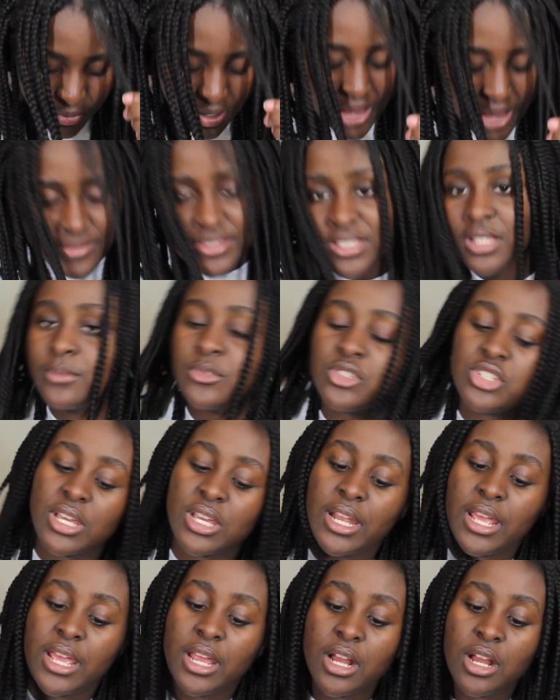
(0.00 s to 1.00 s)
you have some
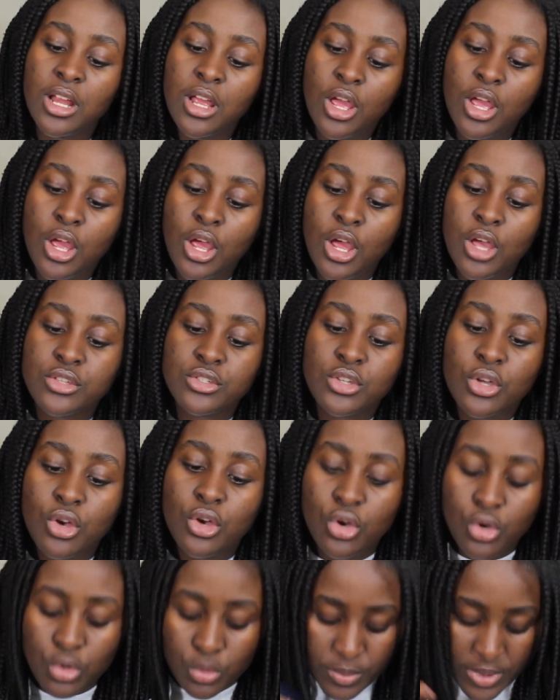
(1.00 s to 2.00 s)
shed hair.
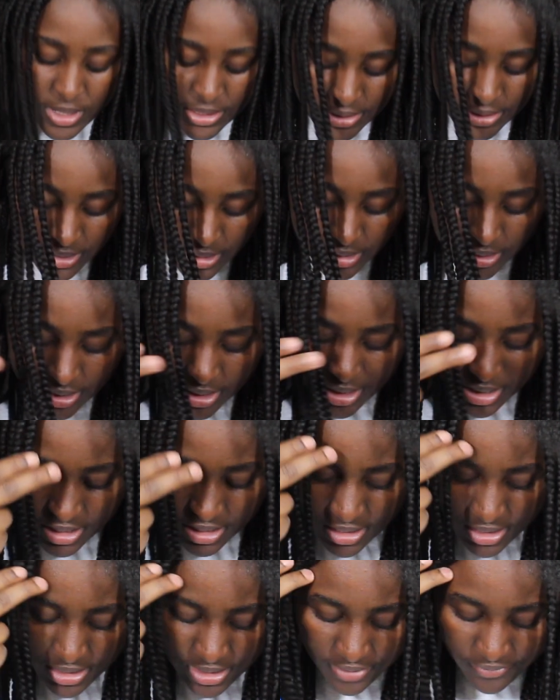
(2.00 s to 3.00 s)
So
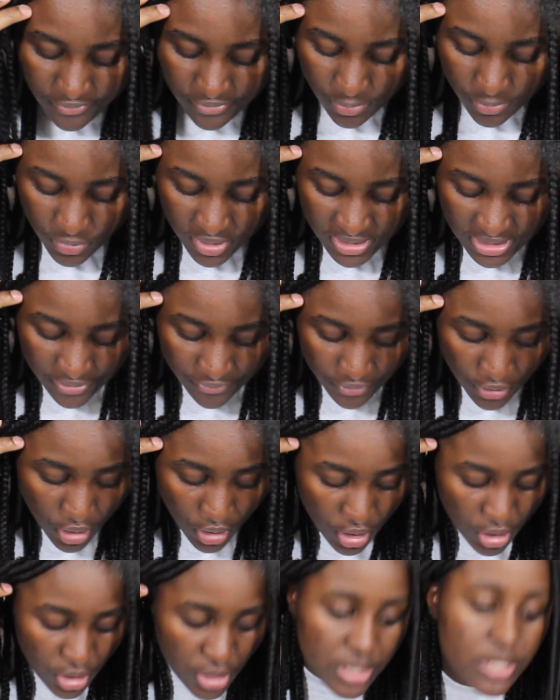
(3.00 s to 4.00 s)
basically, from what I've
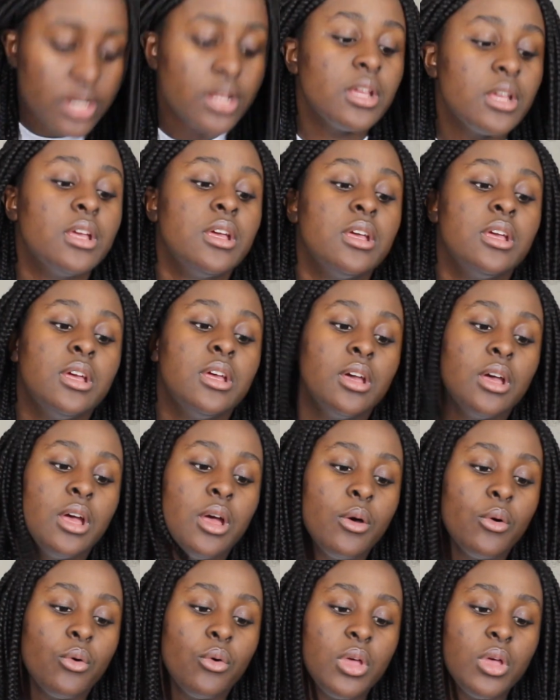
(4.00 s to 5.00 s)
heard,
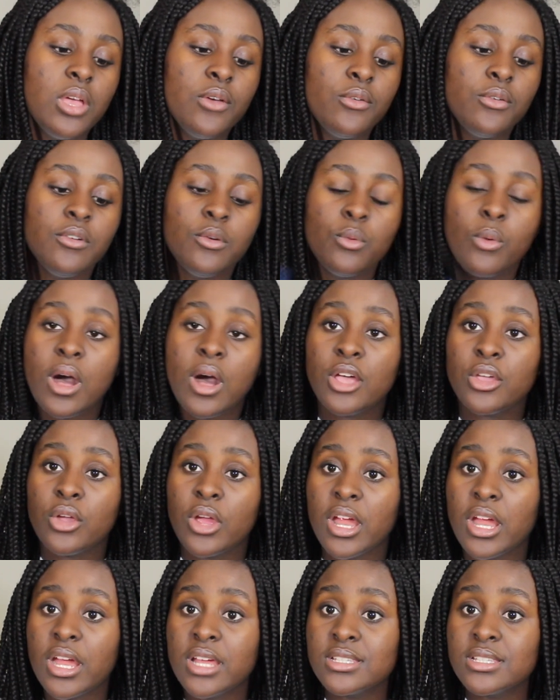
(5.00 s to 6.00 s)
even while
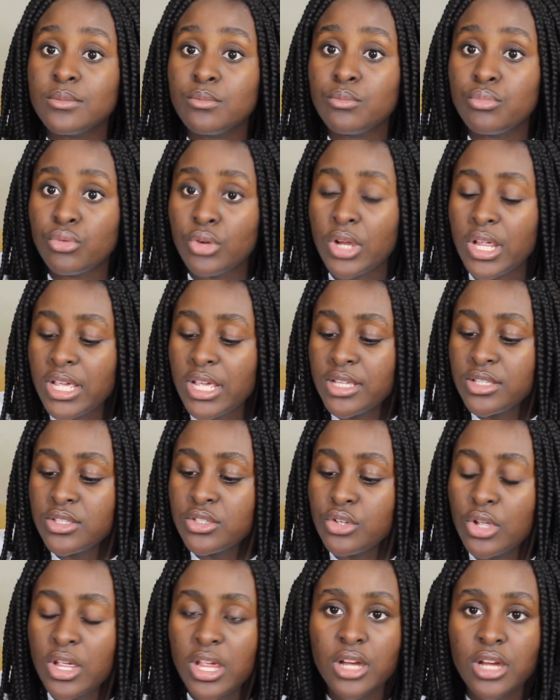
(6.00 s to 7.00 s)
your hair is in
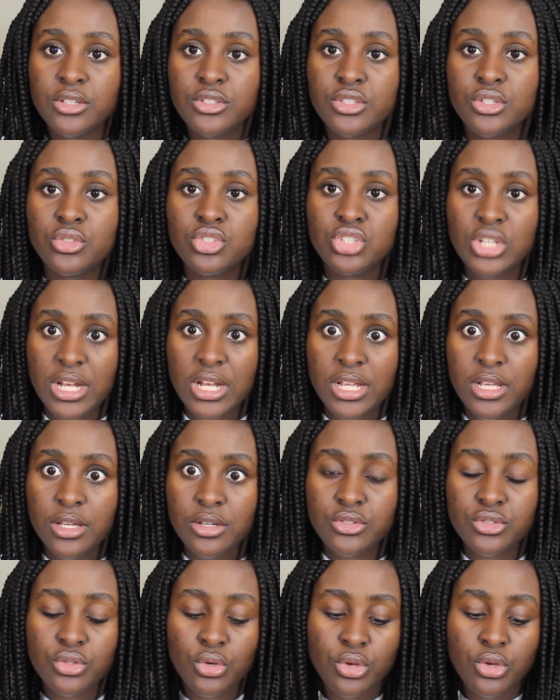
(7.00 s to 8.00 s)
braids, your hair is still
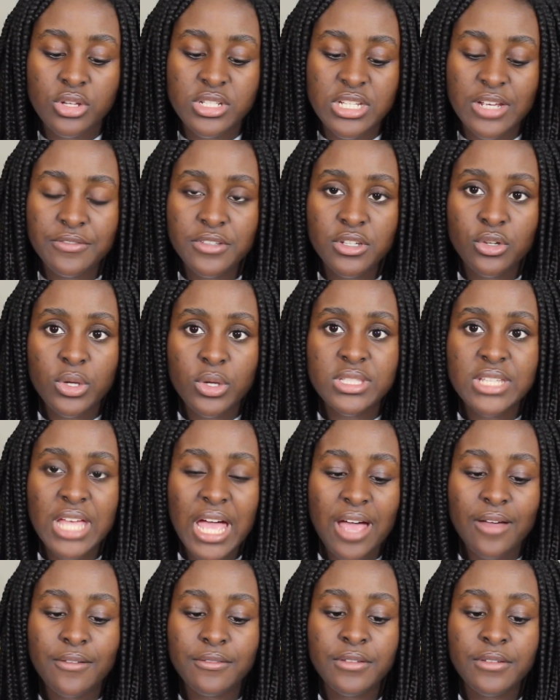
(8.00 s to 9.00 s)
shedding, so you're definitely going to
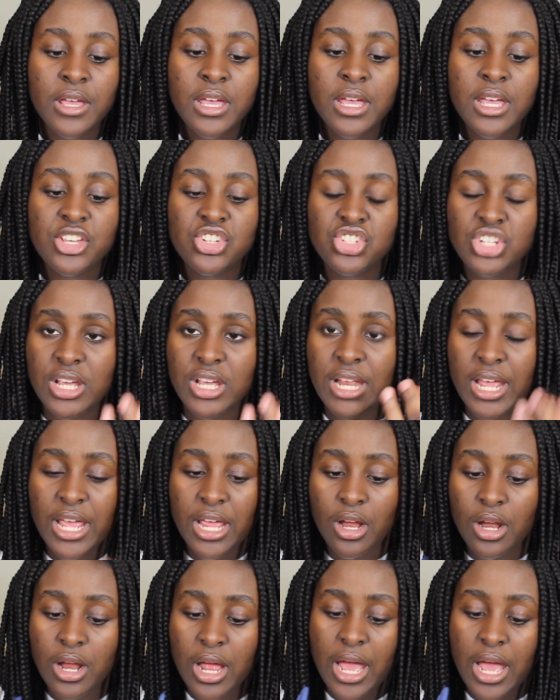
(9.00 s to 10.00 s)
have shed
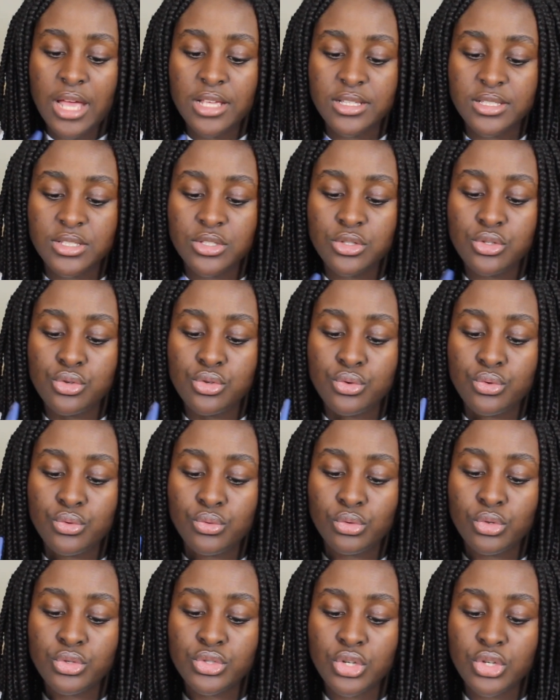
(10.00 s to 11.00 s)
hair as
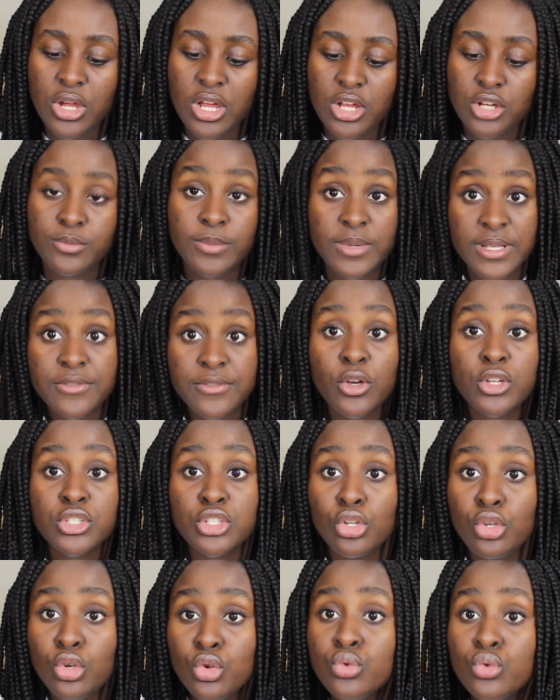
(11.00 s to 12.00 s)
you losing your hair. You're definitely going
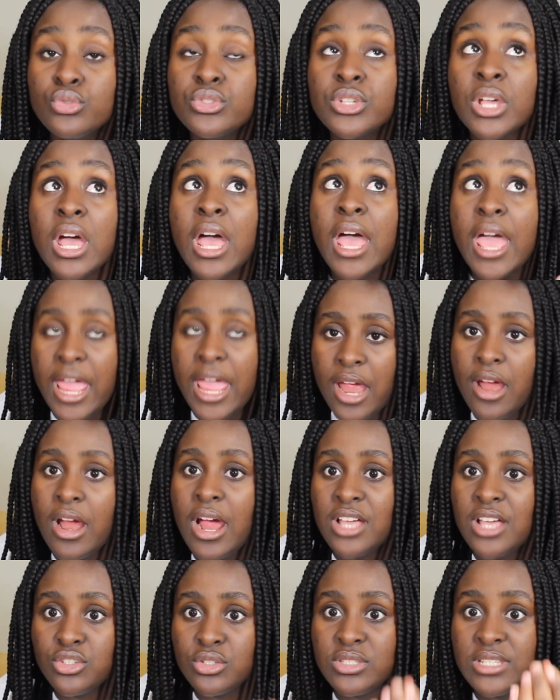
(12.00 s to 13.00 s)
to lose hair
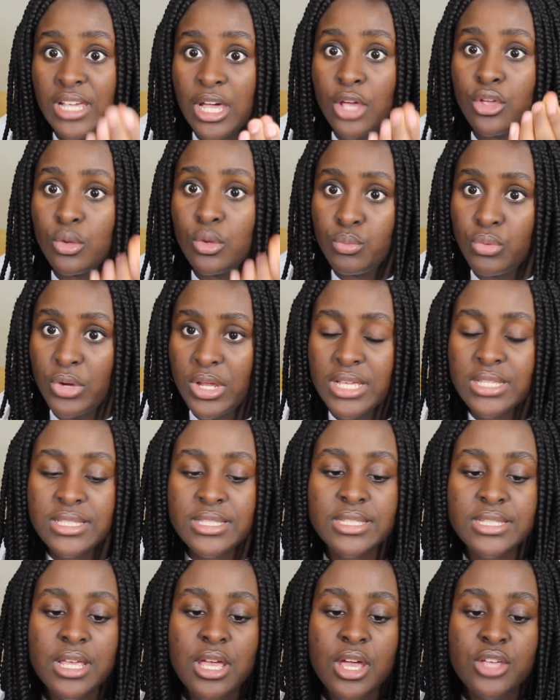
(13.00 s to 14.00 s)
as you take out your
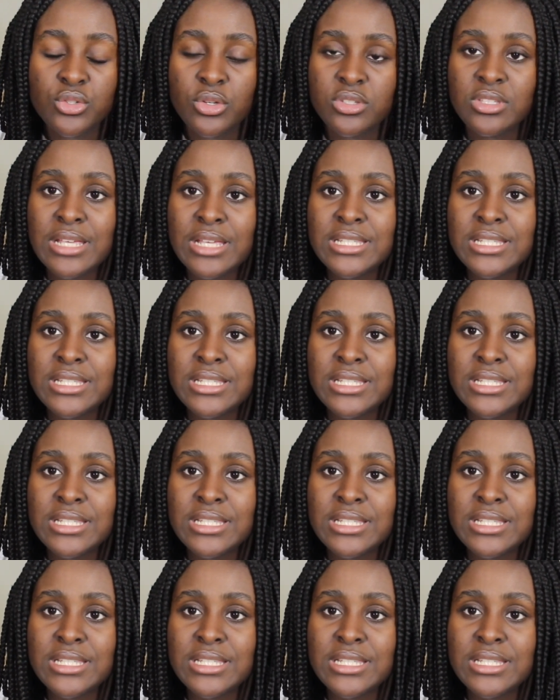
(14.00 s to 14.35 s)
braids. So it's